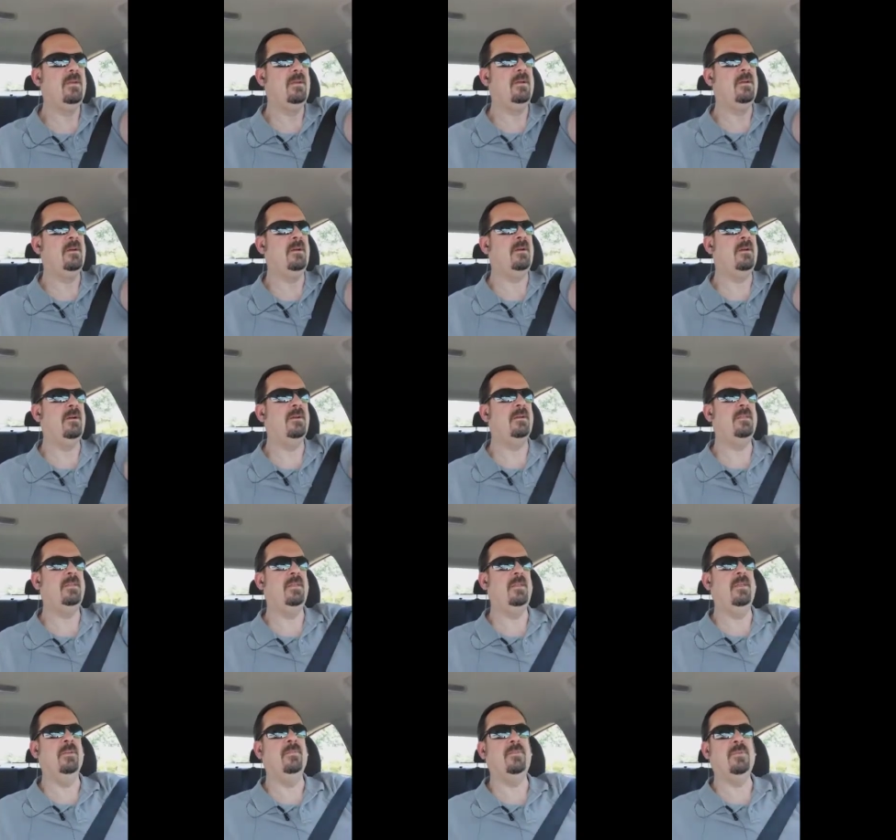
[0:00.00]
Uh,
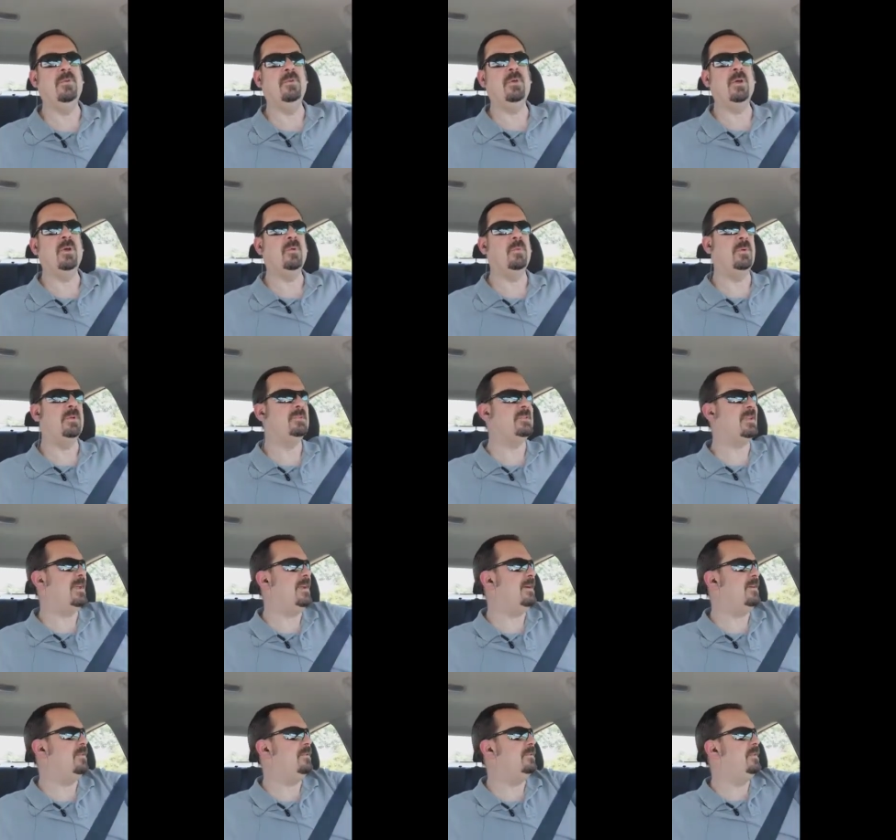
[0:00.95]
if you go to a
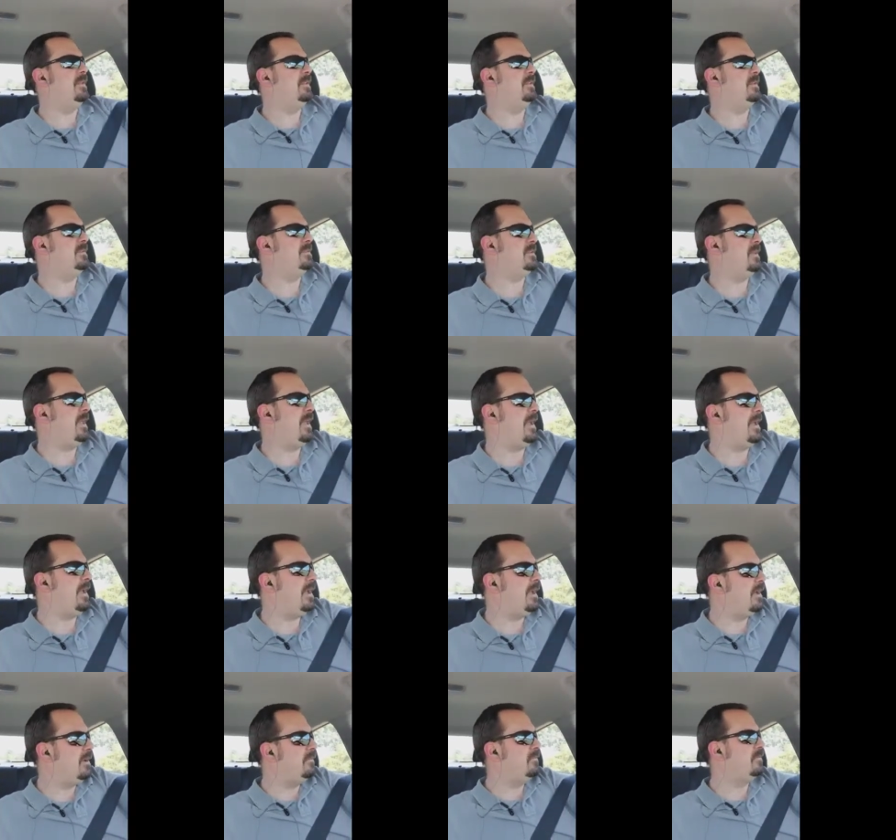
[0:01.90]
town that doesn't
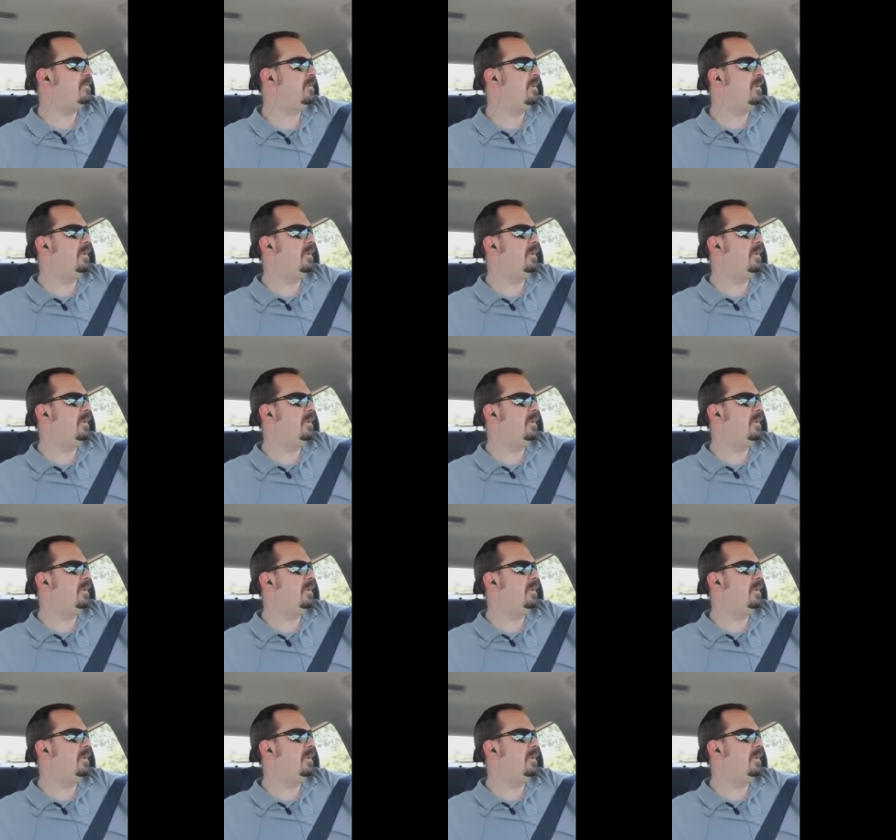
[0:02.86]
have